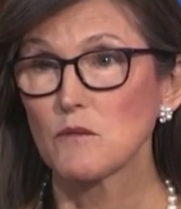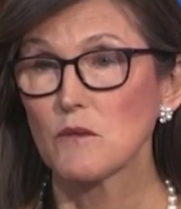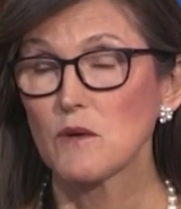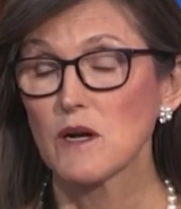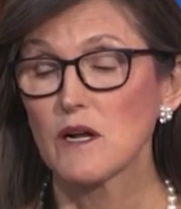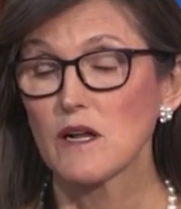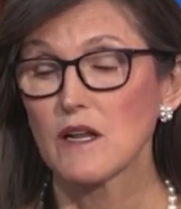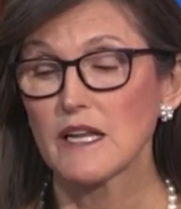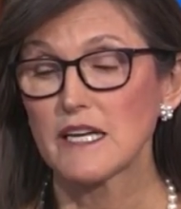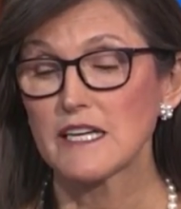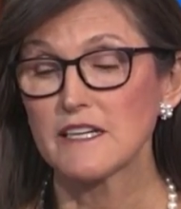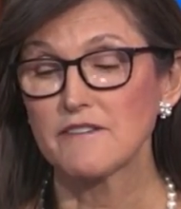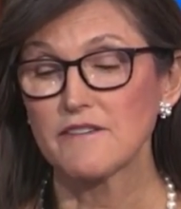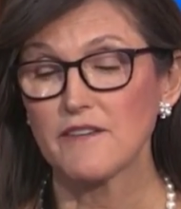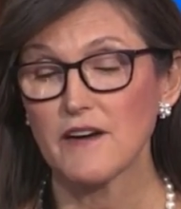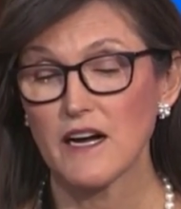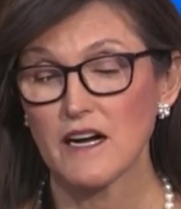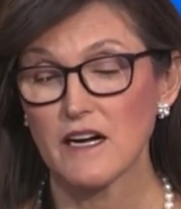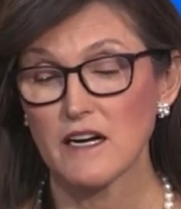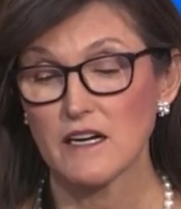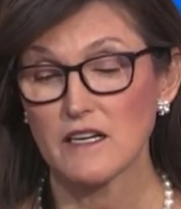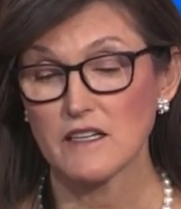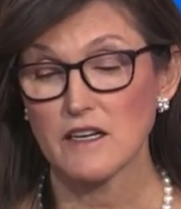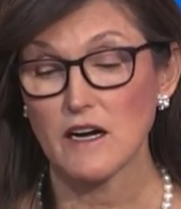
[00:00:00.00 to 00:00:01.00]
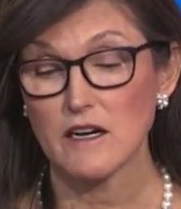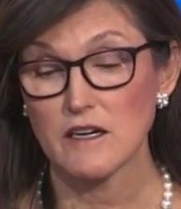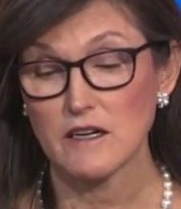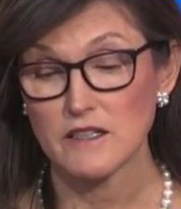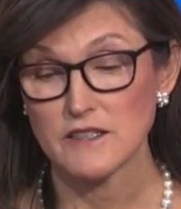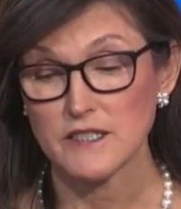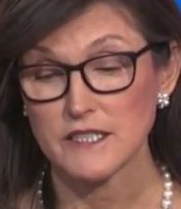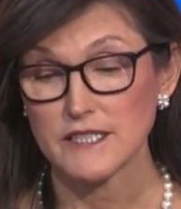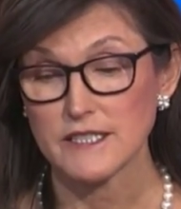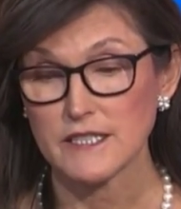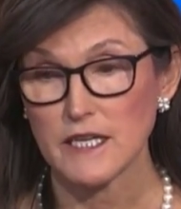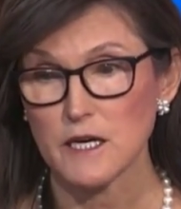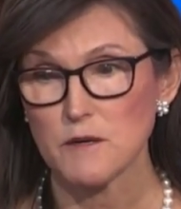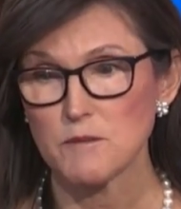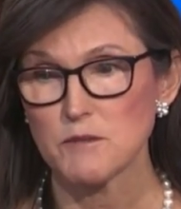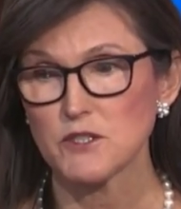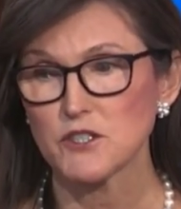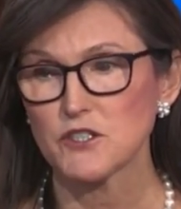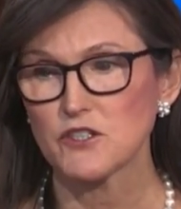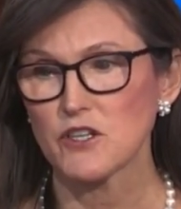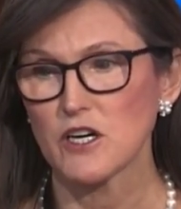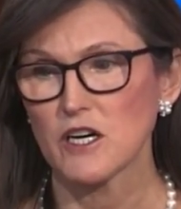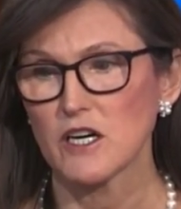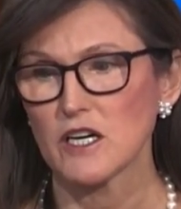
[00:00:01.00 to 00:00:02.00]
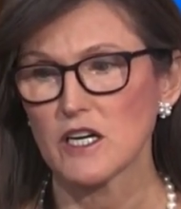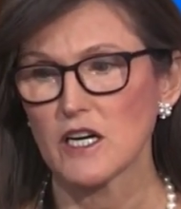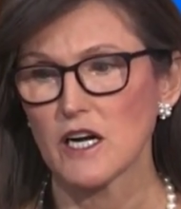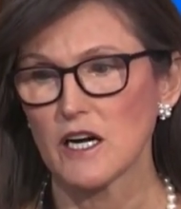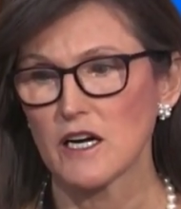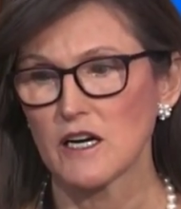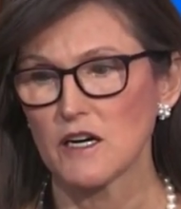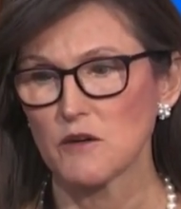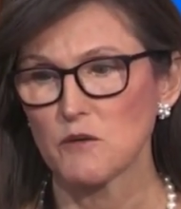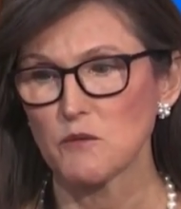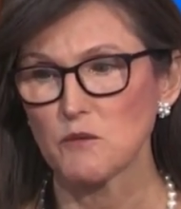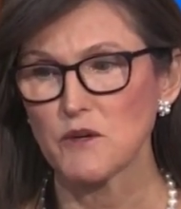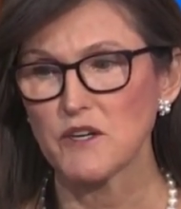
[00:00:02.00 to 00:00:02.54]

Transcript: Well, if on the Cybertruck,